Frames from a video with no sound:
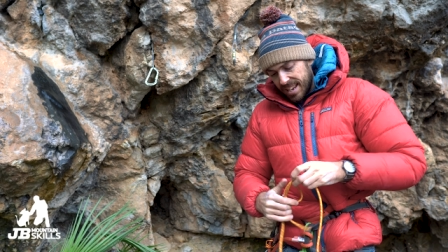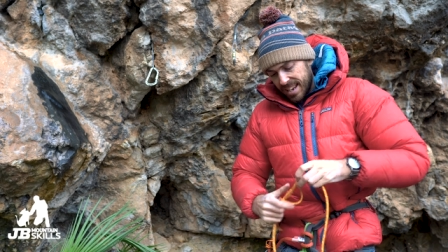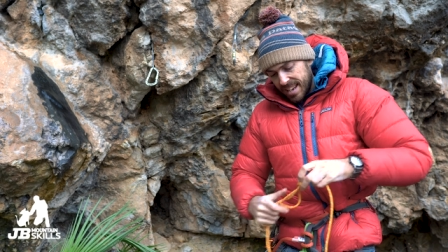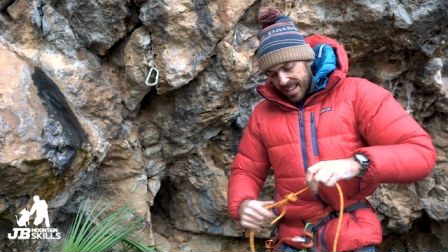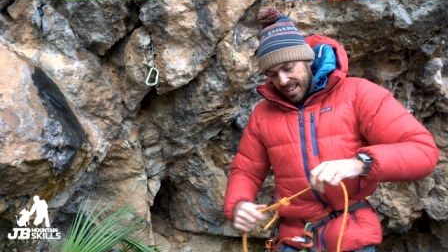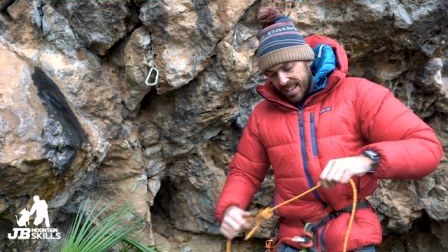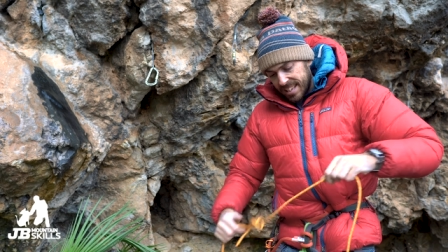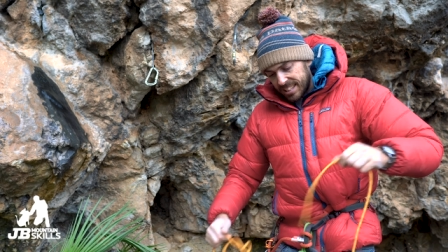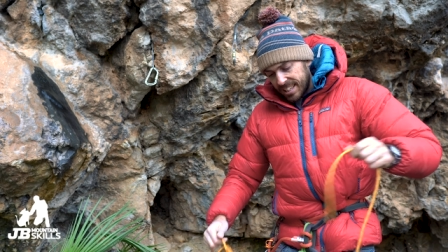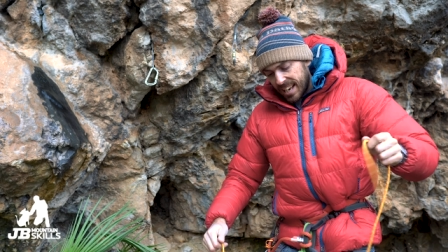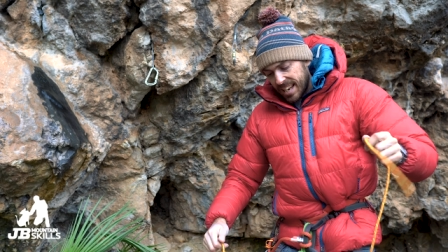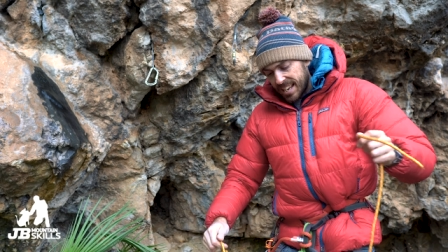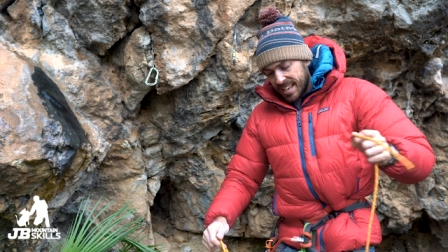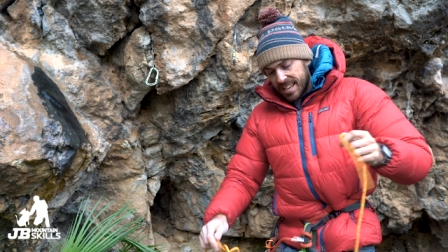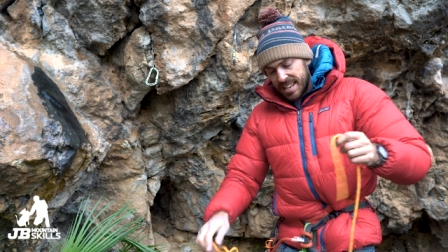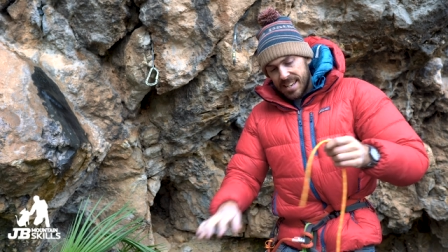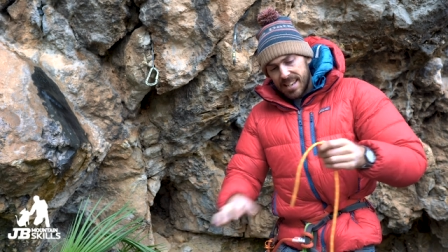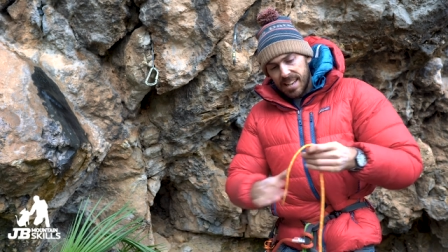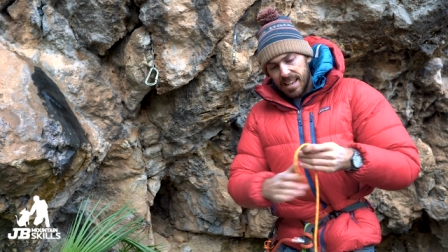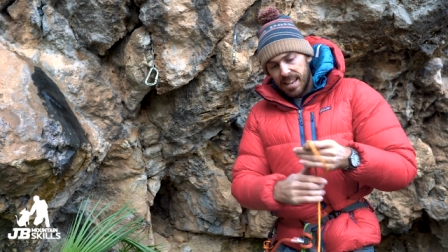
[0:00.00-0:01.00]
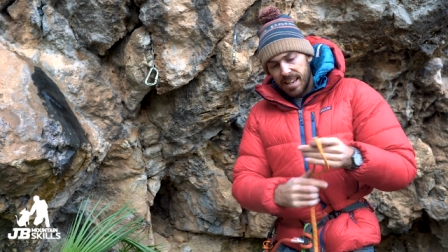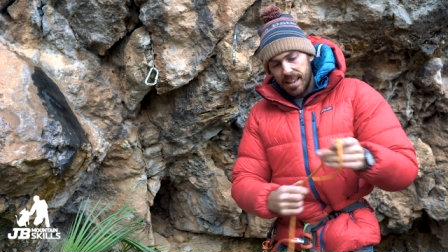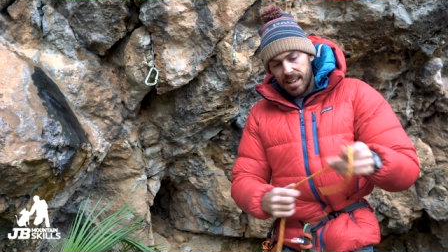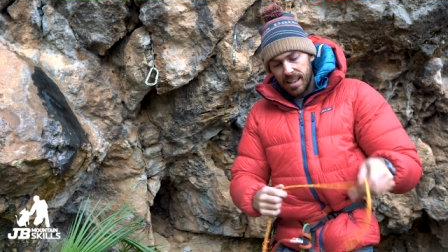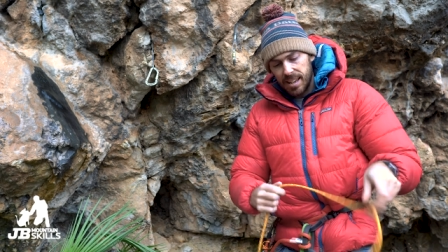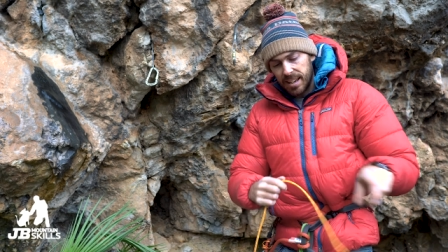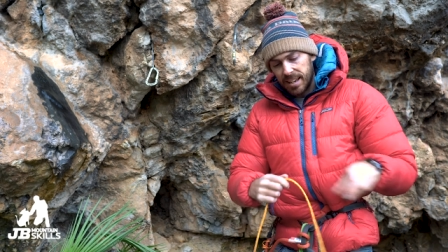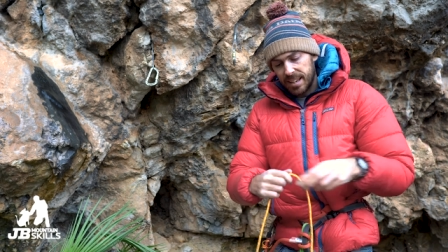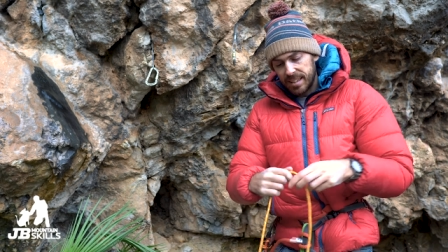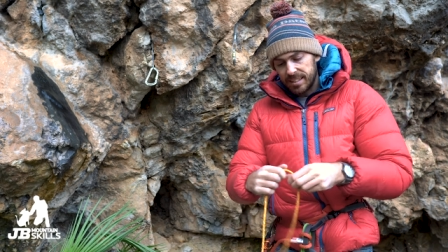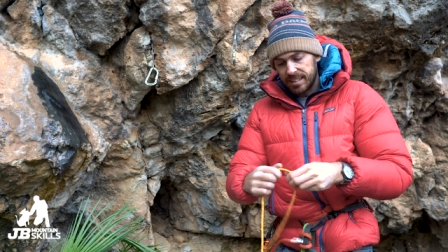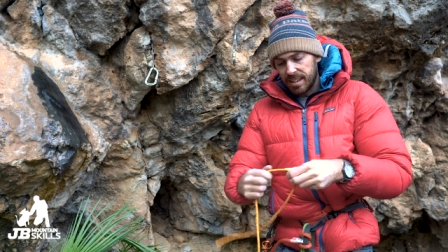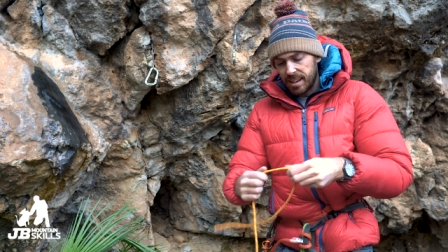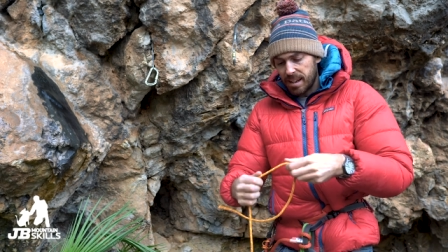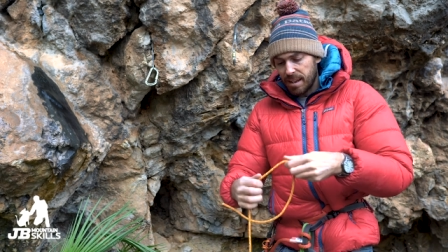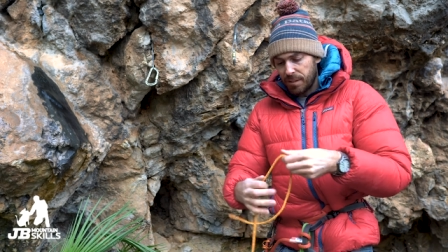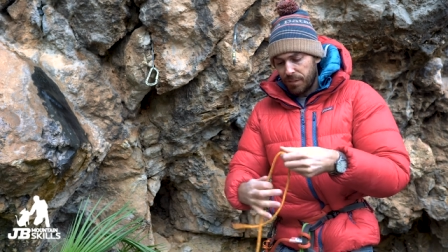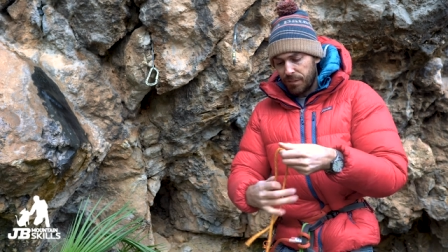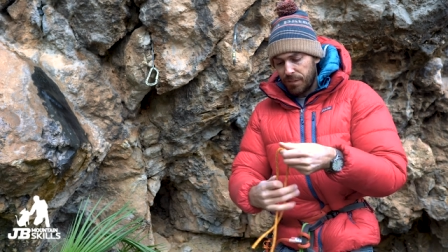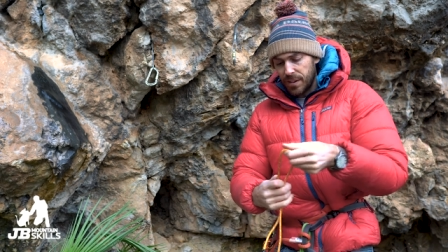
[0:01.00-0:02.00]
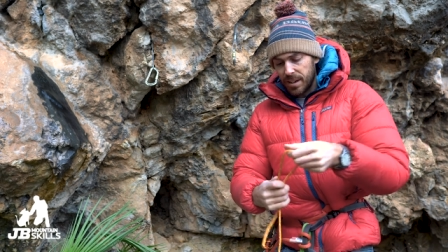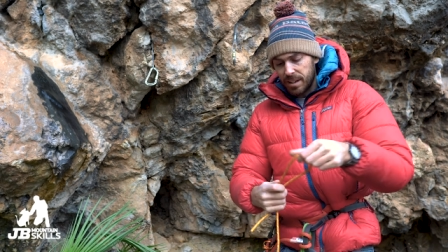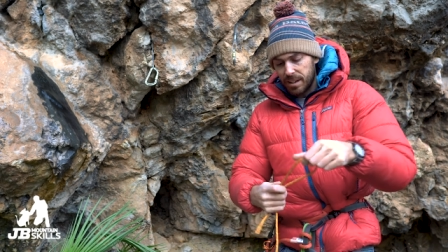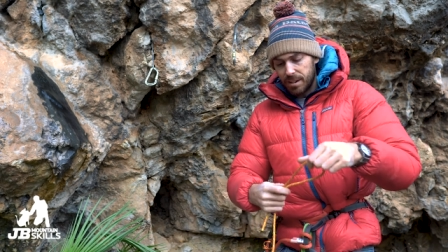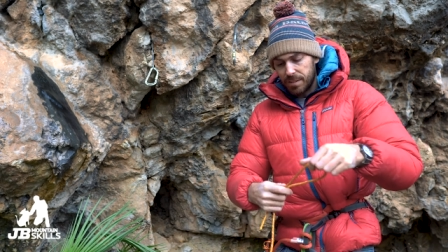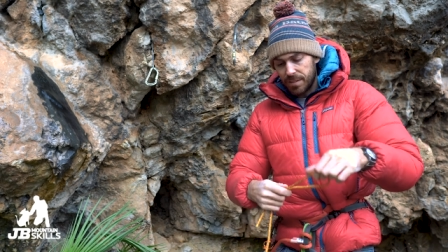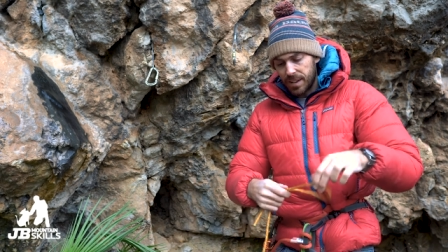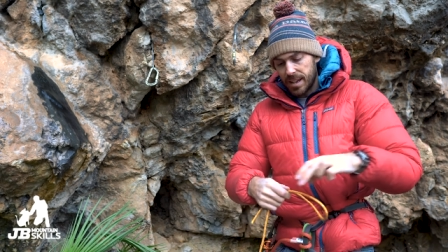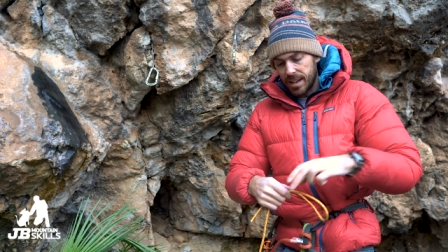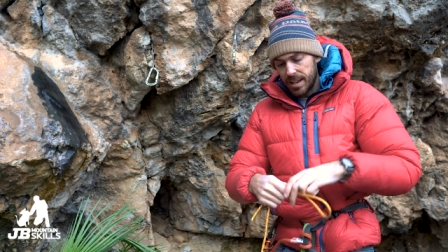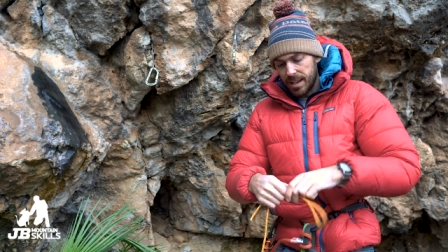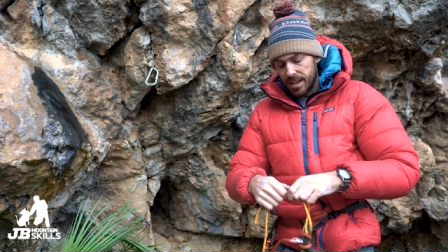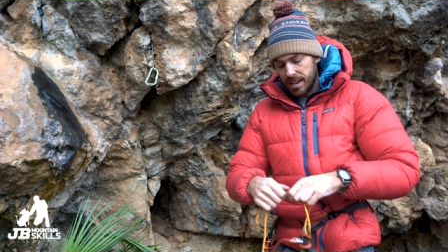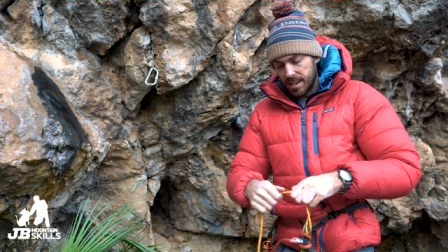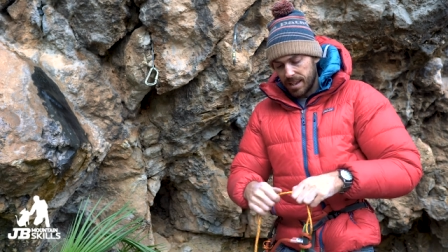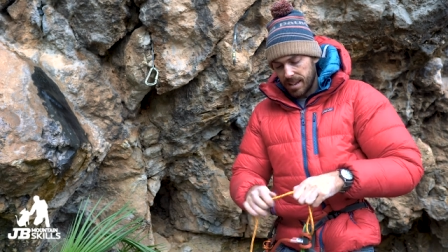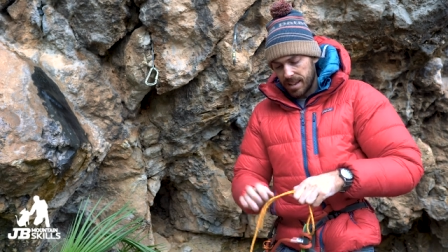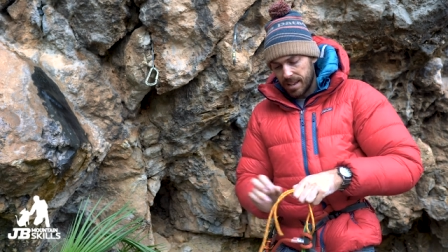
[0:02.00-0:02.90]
In each end, I'm going to tie a figure of 8